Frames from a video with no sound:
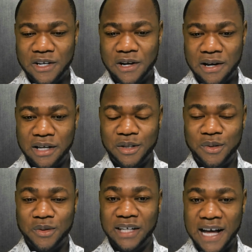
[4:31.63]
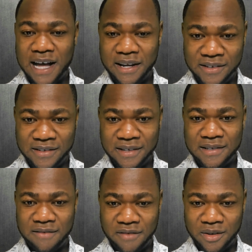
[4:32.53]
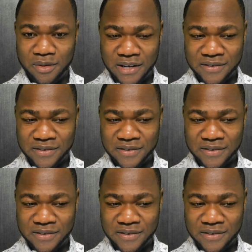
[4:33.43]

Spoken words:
argue God exists even though there's